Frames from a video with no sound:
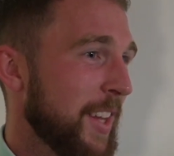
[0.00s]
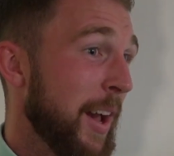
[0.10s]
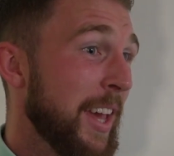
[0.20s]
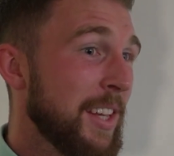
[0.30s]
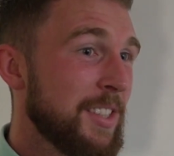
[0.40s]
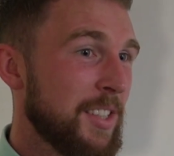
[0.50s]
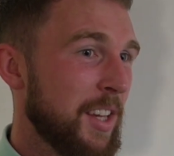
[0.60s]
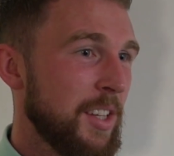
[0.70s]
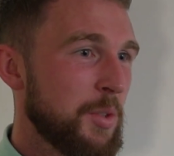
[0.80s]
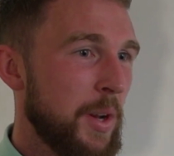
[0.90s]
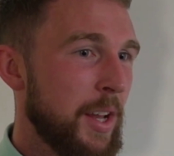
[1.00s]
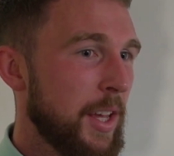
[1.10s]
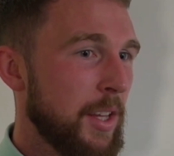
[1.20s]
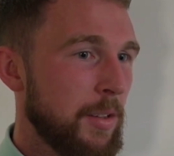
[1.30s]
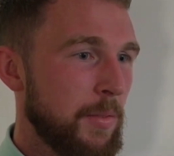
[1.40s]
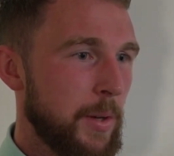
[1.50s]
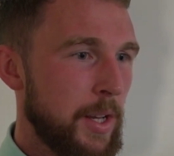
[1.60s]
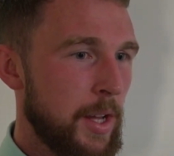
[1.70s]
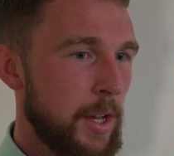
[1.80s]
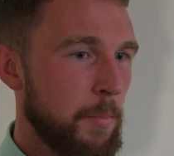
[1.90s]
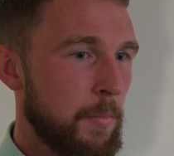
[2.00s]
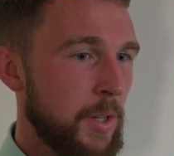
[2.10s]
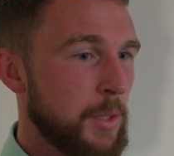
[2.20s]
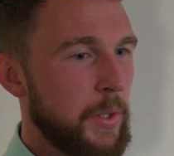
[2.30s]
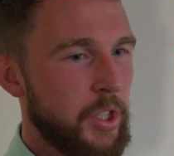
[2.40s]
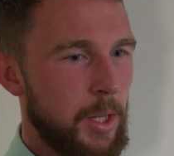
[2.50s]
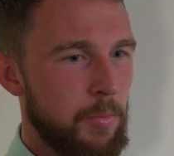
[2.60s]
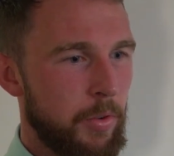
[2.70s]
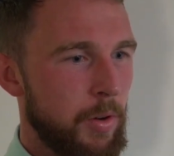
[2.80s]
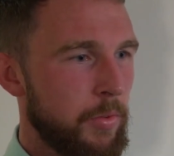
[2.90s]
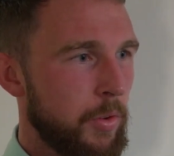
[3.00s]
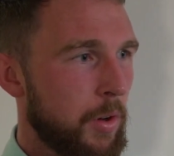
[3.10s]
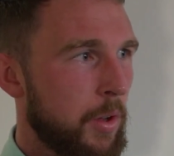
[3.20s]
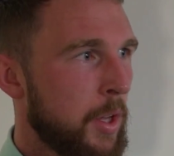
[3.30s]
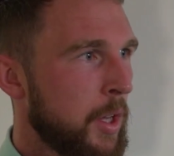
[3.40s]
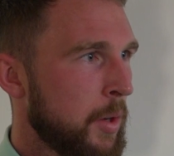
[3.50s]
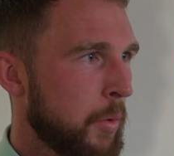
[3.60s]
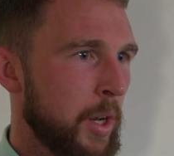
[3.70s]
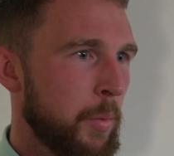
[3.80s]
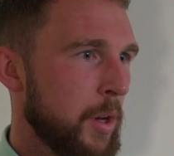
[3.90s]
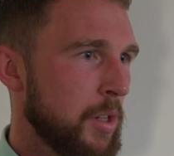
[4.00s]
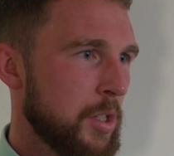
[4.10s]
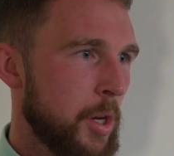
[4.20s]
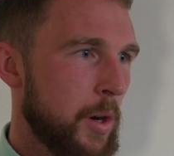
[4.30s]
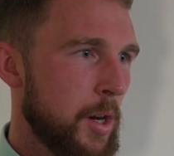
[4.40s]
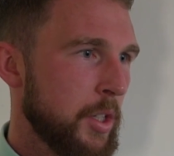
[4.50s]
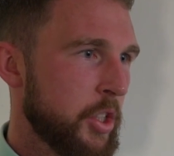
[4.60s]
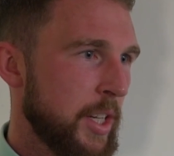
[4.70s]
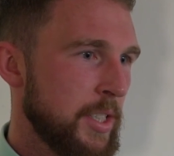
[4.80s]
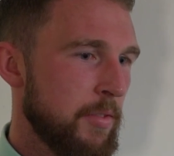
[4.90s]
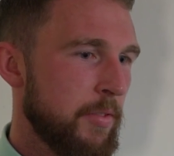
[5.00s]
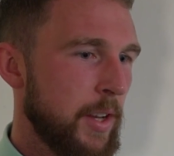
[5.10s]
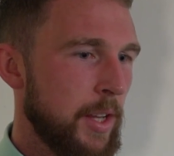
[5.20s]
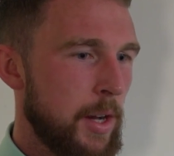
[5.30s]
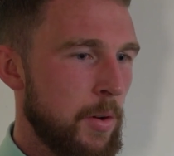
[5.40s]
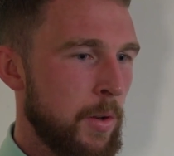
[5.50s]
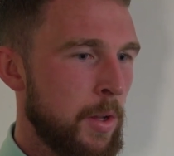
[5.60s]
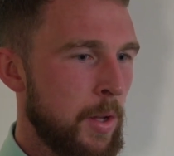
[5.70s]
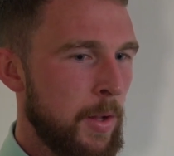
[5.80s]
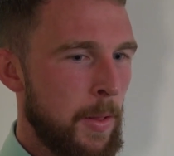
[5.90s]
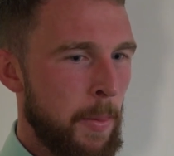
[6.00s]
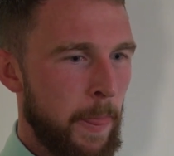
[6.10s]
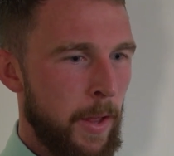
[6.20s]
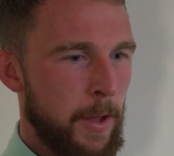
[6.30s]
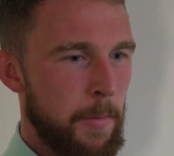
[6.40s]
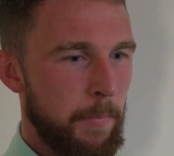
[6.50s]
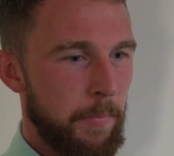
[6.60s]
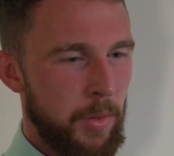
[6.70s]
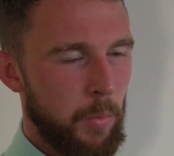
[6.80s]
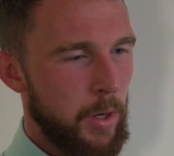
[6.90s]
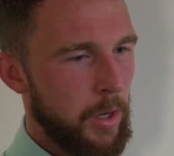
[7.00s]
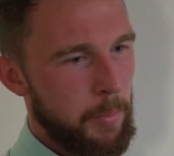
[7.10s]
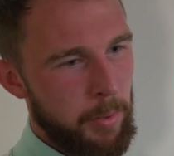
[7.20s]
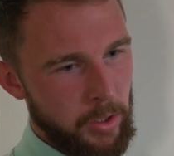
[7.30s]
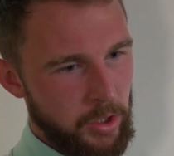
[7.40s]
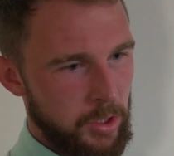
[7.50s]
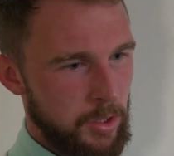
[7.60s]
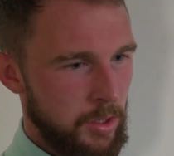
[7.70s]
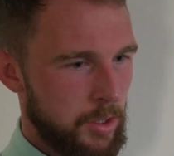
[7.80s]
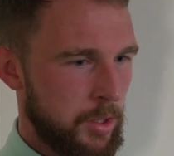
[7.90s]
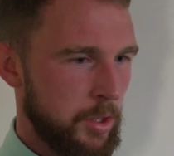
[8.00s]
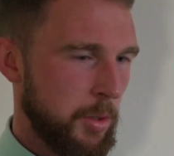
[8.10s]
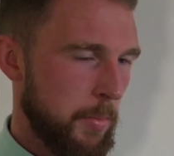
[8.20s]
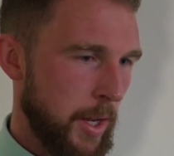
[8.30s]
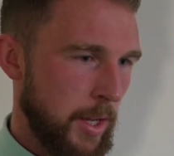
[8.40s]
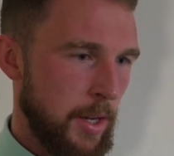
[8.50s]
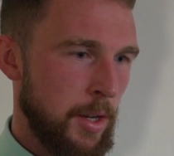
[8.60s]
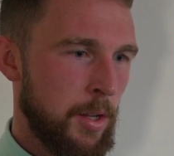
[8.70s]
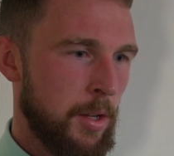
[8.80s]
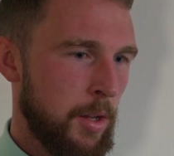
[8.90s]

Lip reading: Yeah, it is when especially them front four, and they work so hard, chase everything down. The work that Podge does, Jermaine,